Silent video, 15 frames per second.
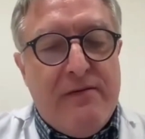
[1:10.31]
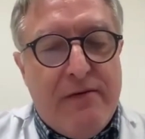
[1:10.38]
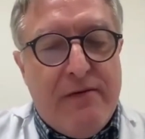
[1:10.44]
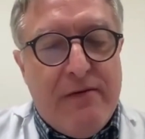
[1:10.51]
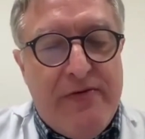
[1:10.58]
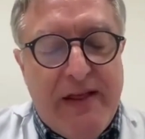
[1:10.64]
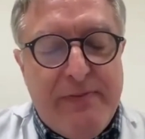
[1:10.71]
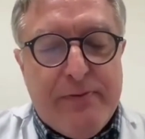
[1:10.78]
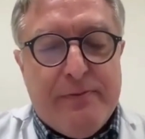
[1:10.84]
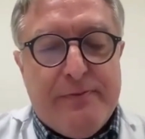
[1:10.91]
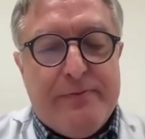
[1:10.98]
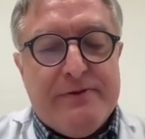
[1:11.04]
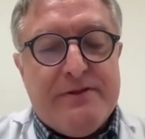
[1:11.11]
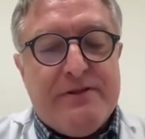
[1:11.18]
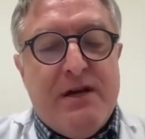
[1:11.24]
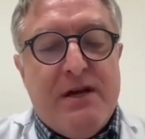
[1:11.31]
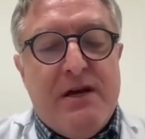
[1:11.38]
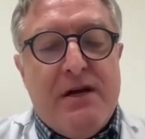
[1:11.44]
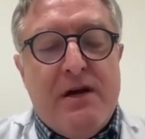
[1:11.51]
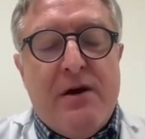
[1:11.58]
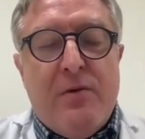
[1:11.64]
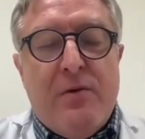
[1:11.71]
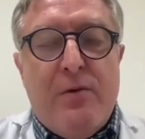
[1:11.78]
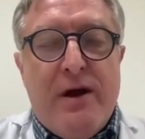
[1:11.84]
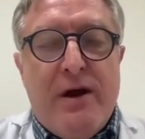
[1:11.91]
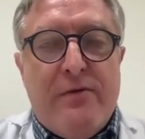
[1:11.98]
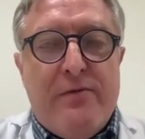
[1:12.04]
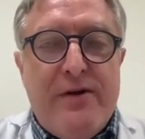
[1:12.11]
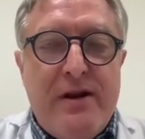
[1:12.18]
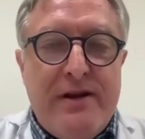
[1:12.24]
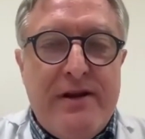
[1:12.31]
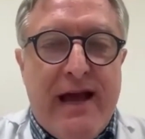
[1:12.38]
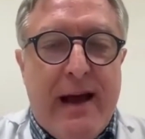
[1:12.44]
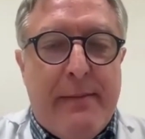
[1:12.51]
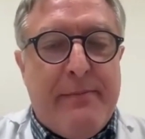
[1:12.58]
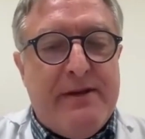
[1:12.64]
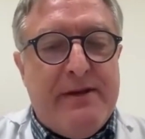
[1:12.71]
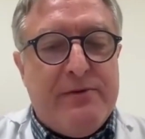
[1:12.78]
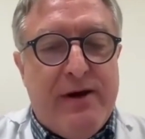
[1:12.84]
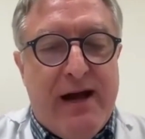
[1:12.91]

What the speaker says: For that purpose, we are really happy to